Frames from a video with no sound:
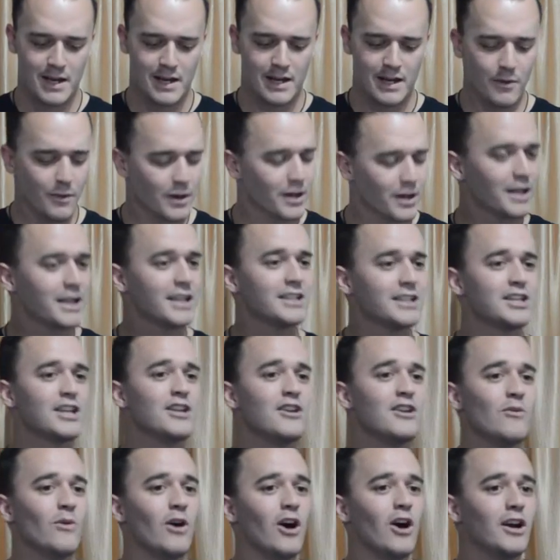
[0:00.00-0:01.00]
Now we're going to
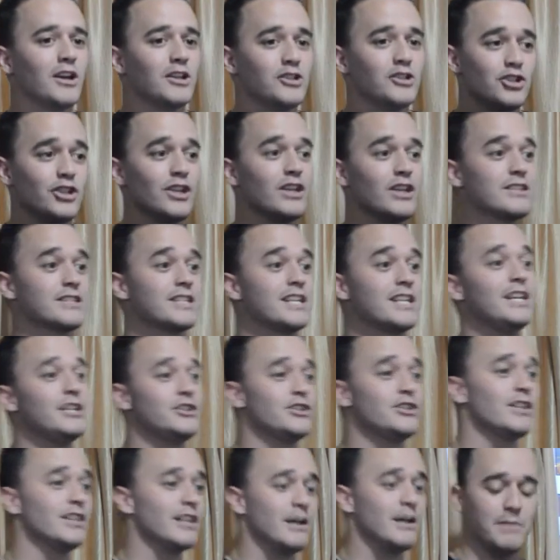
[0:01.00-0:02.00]
continue on in Jesus
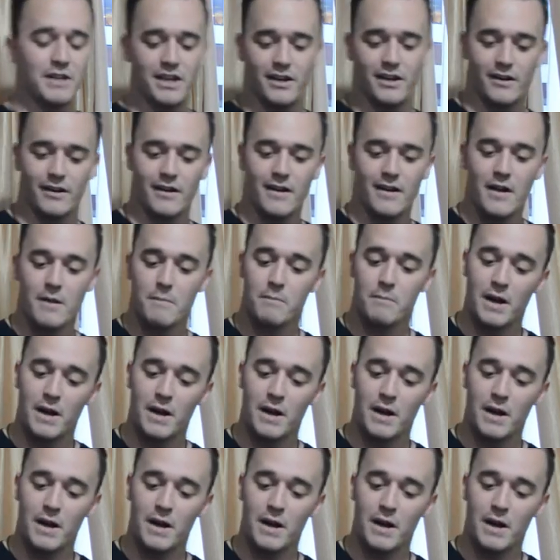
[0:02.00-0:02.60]
teaching them here.